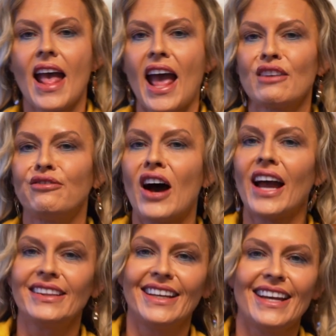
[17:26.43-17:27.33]
And
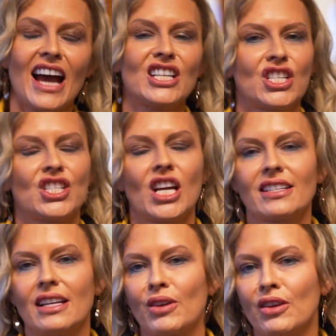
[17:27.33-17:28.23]
finally, I just
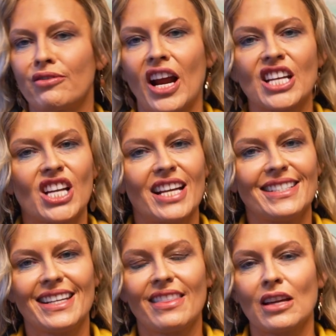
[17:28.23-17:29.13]
checked in with the
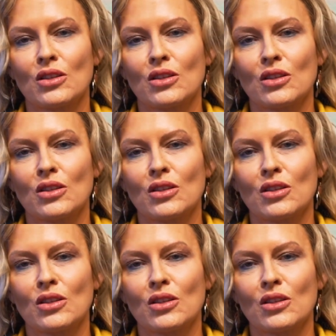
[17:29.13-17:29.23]
franchisee